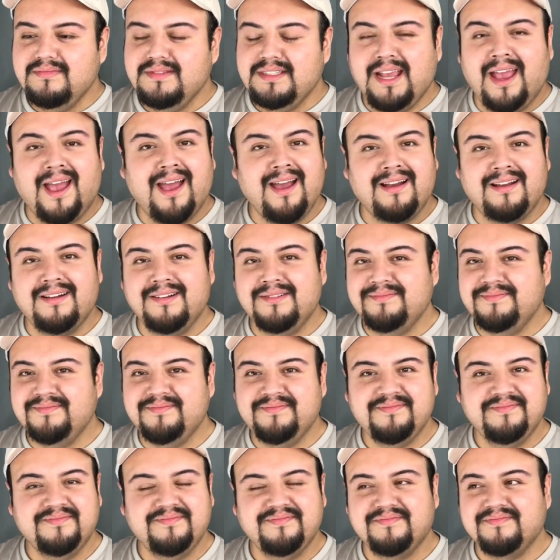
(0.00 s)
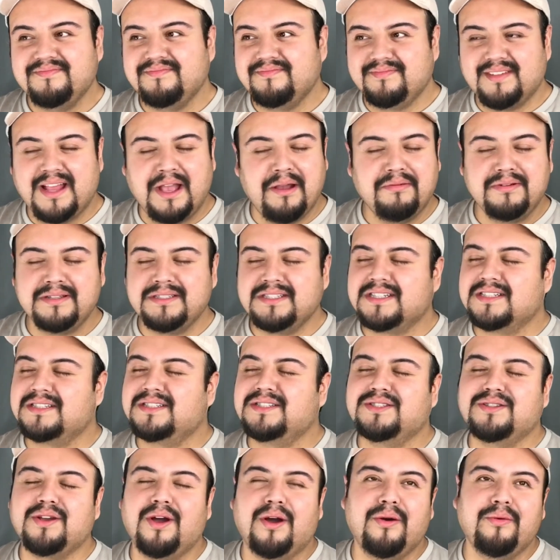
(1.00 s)
yeah, it was
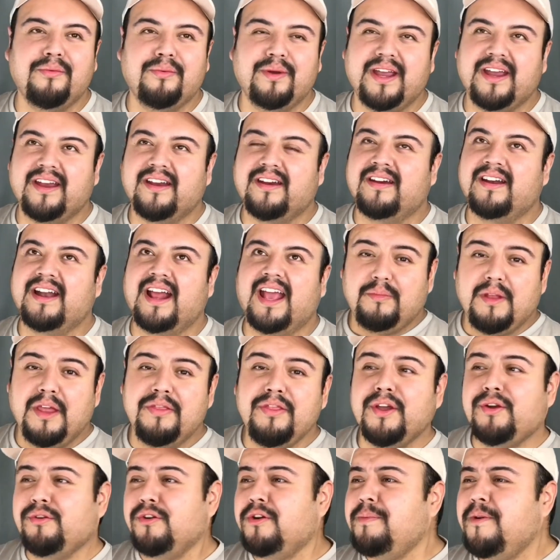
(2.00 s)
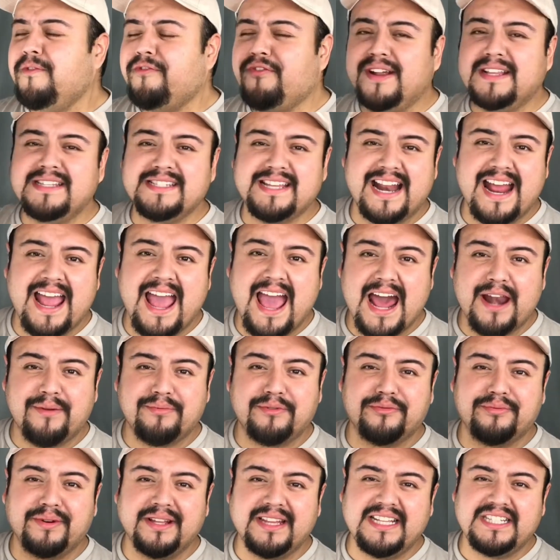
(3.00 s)
just so weird. The group of friends that I had
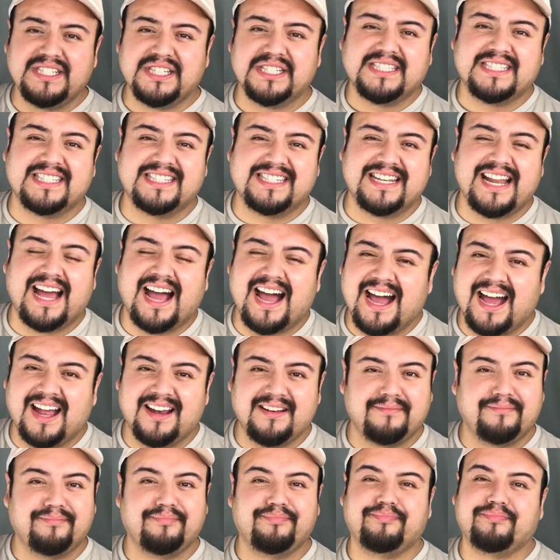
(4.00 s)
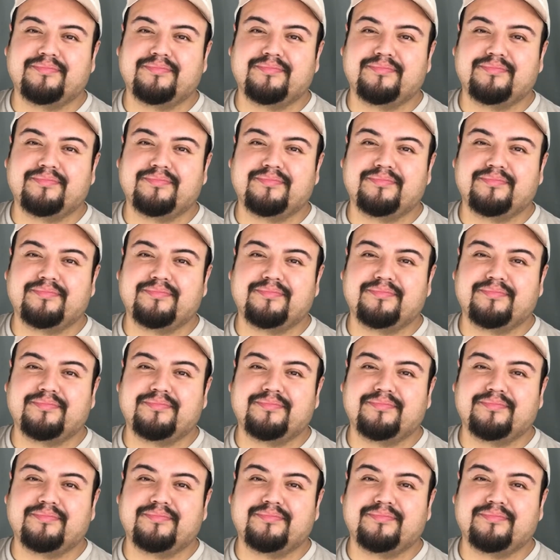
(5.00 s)
were really just not